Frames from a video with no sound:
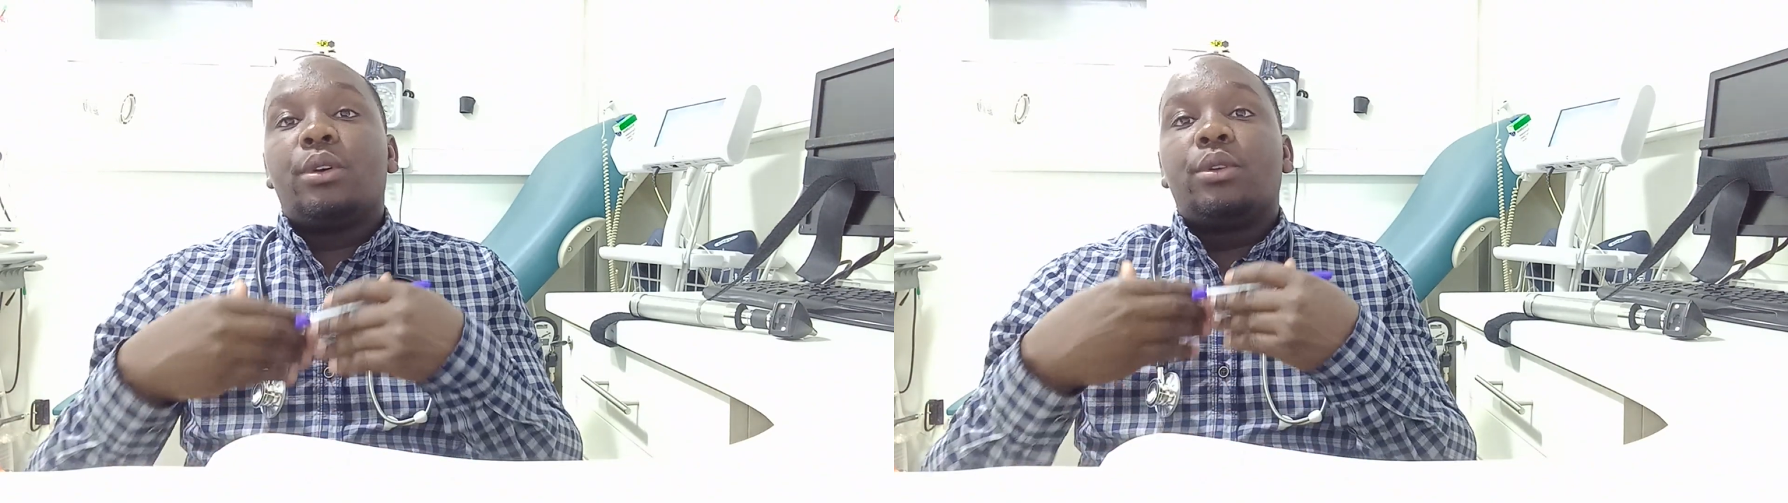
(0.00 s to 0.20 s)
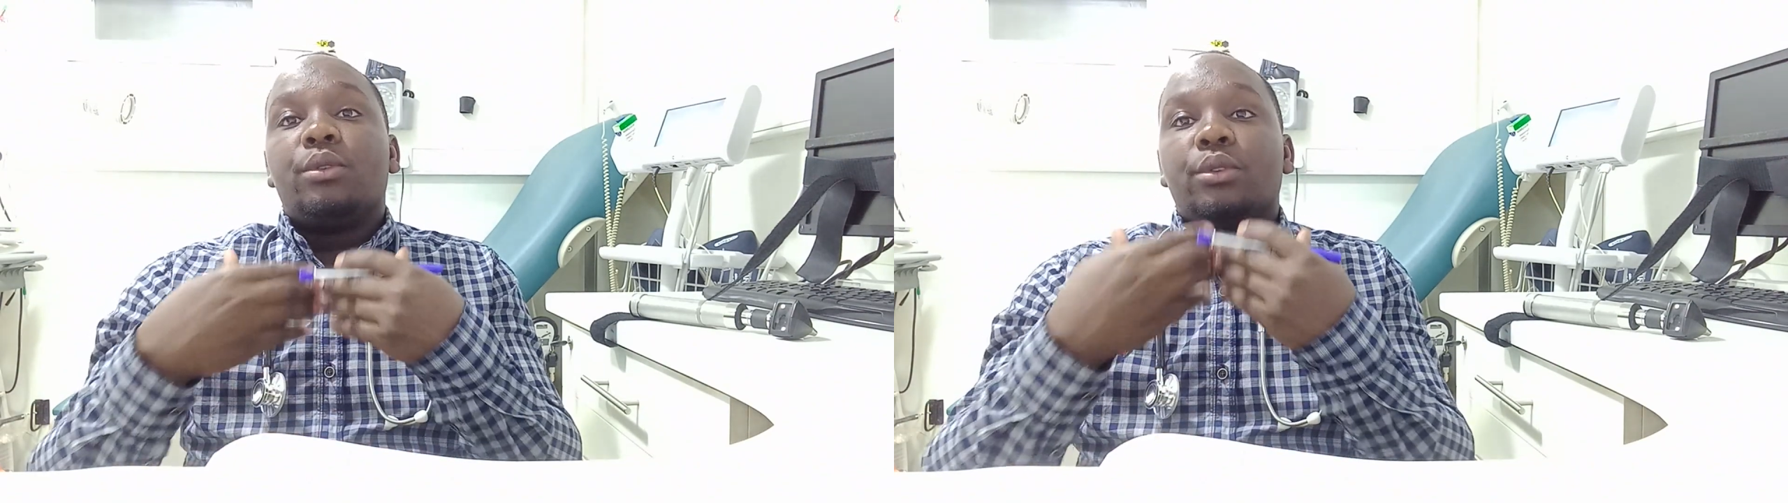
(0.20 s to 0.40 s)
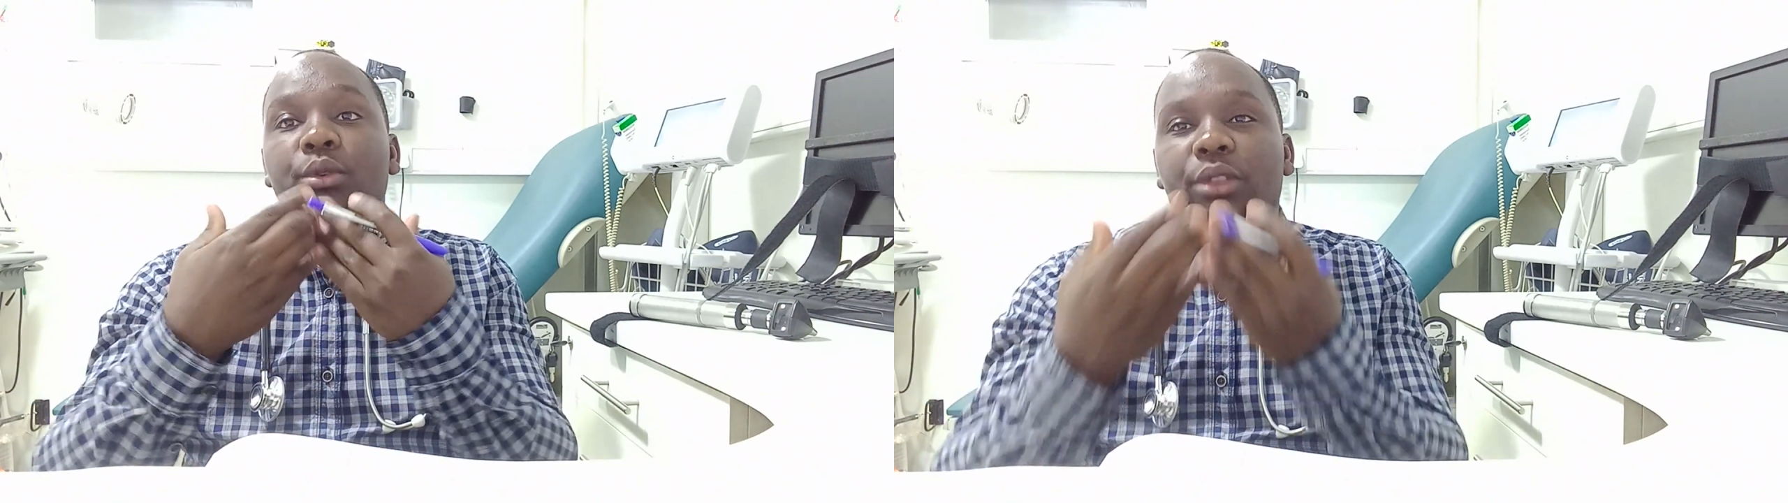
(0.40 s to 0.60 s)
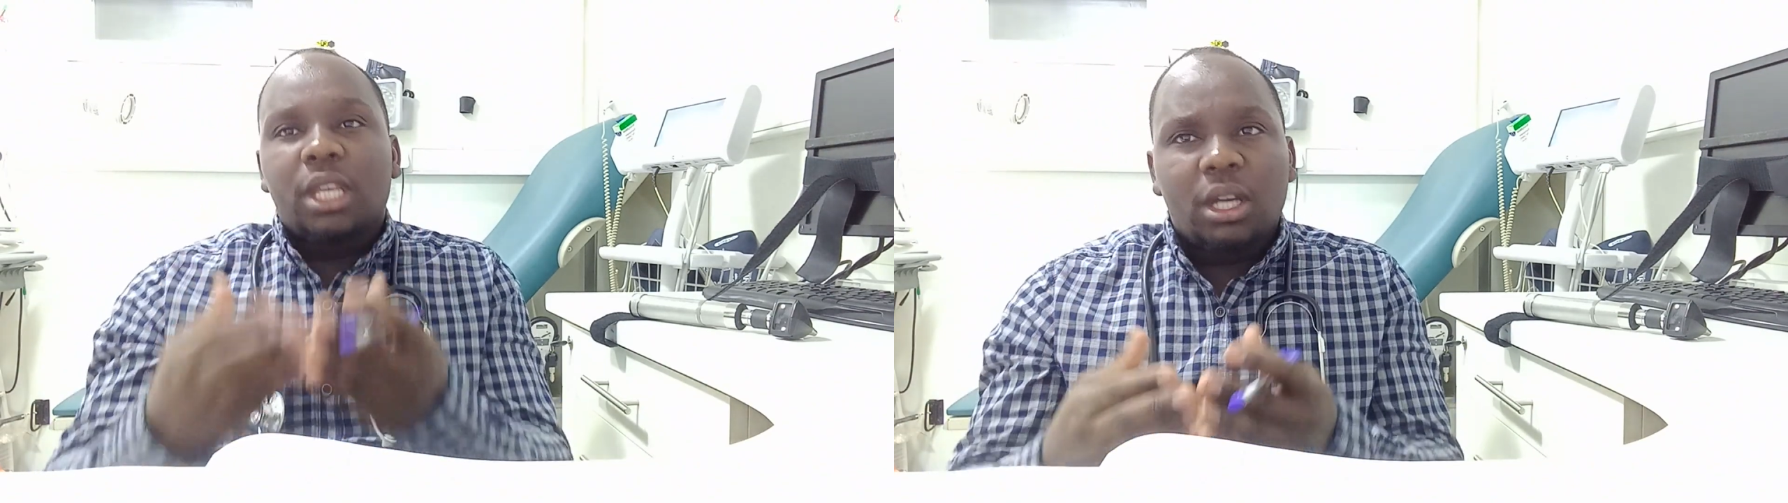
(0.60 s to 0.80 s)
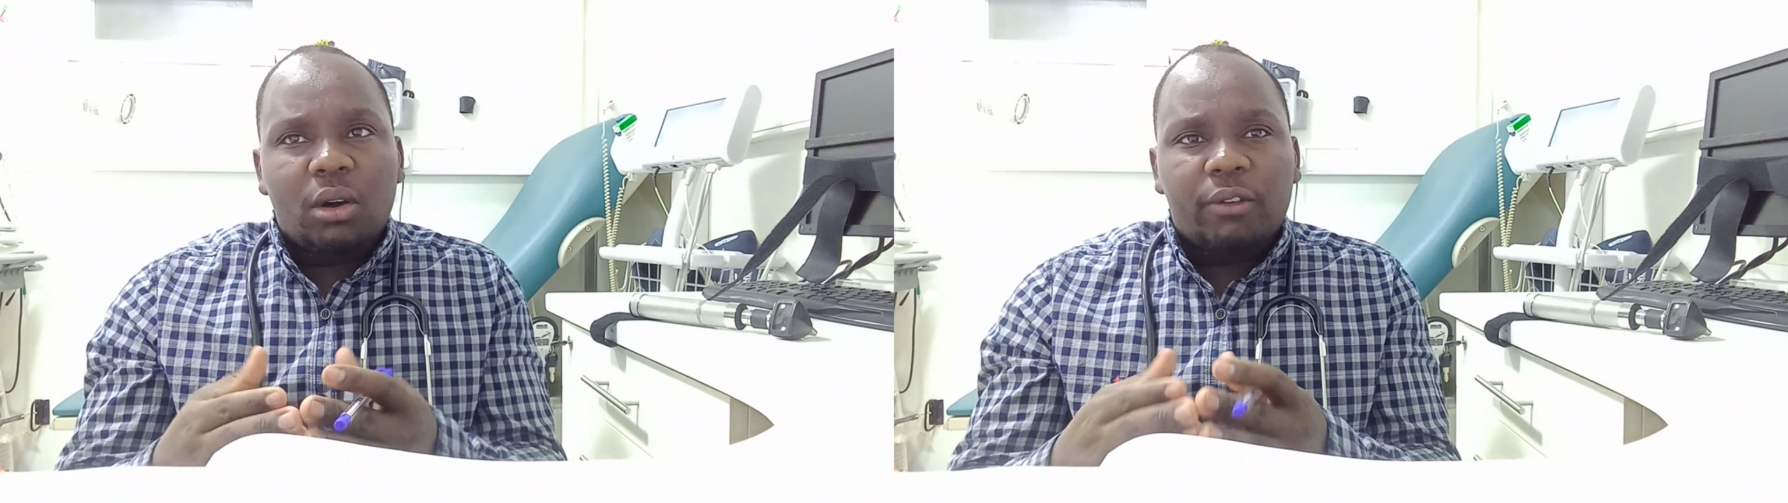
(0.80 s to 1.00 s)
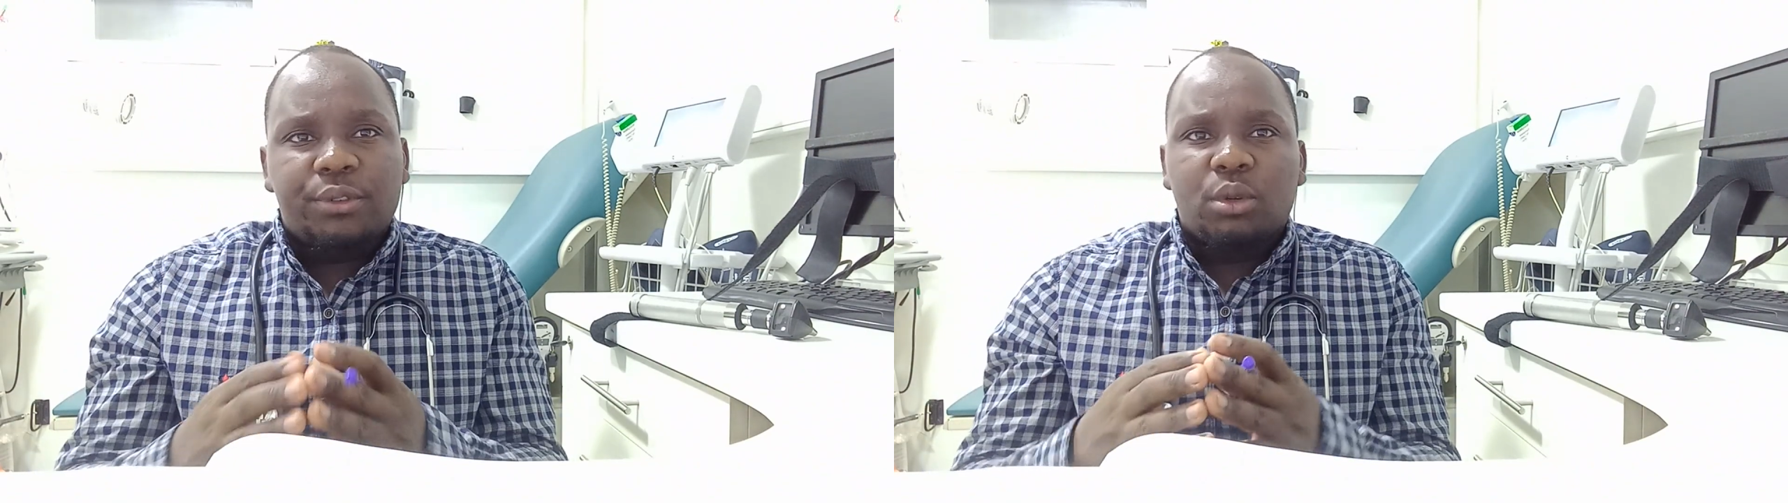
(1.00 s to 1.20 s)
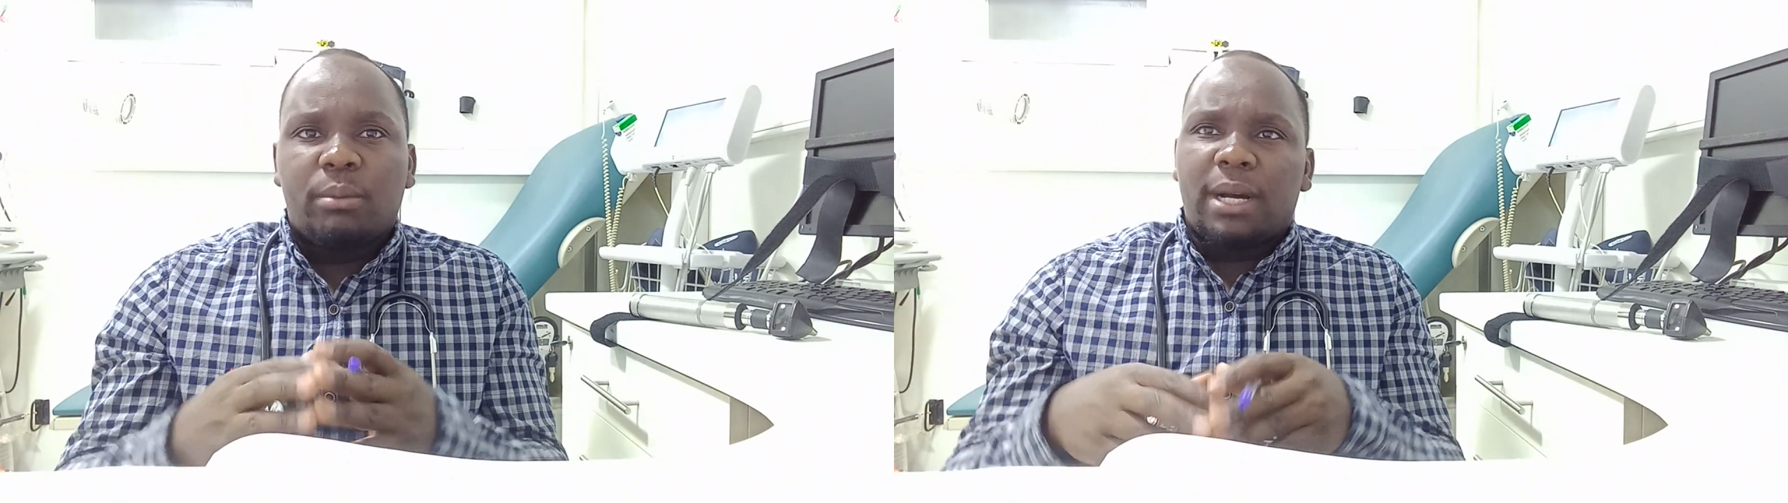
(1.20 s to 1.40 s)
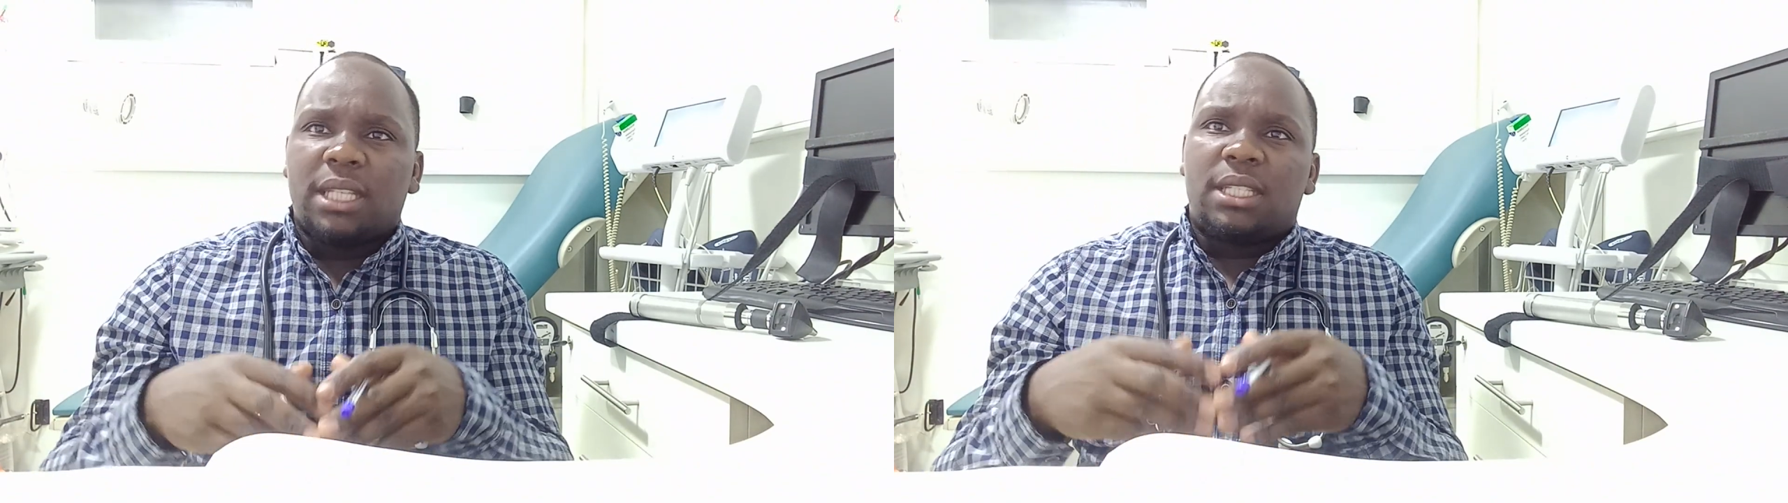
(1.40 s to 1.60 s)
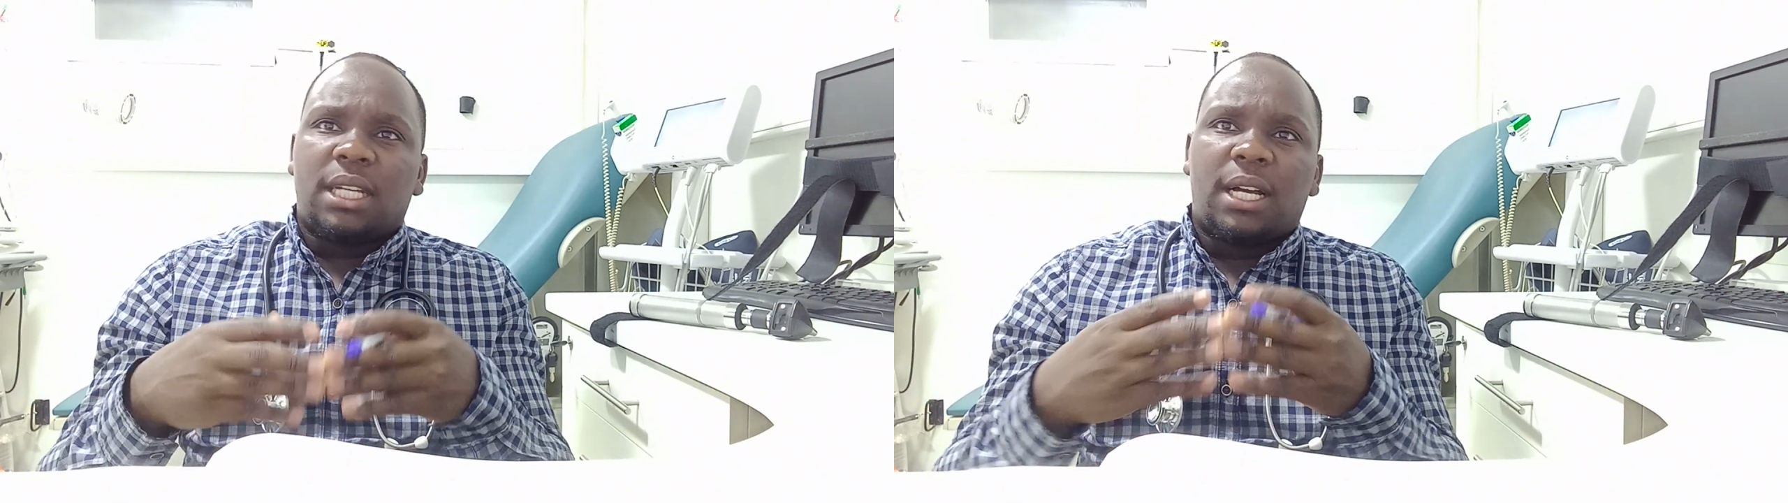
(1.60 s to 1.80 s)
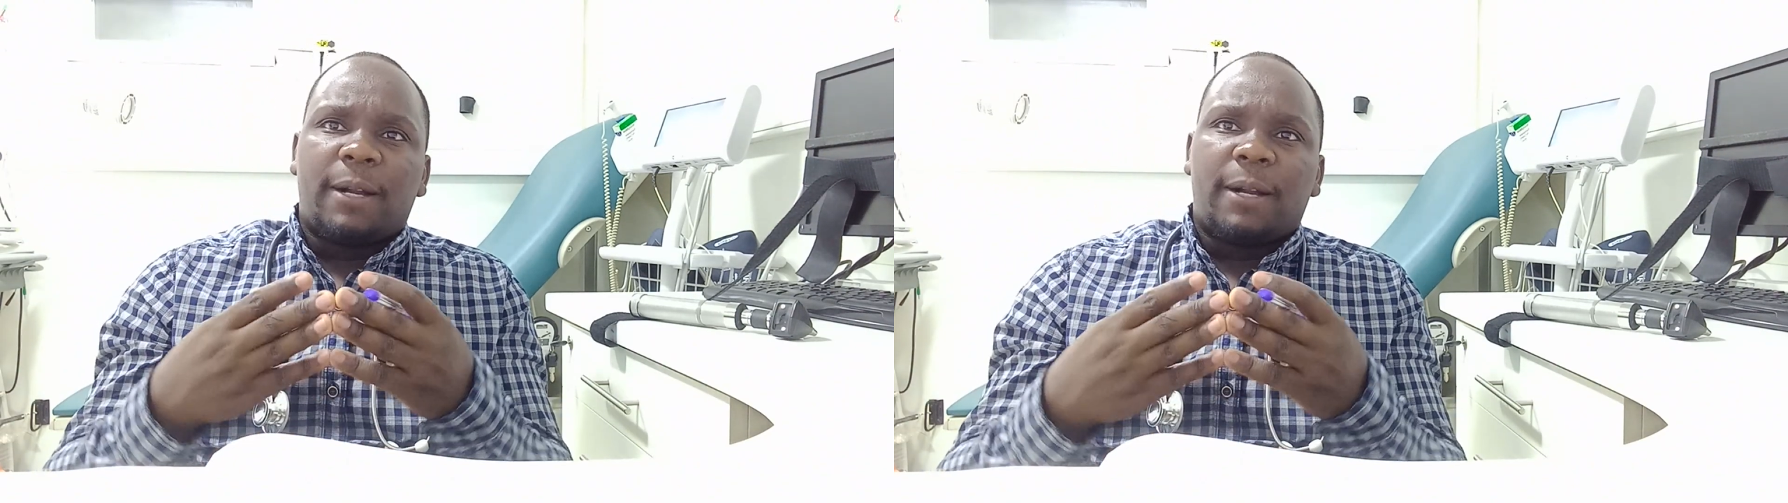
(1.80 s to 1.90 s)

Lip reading: you think of so much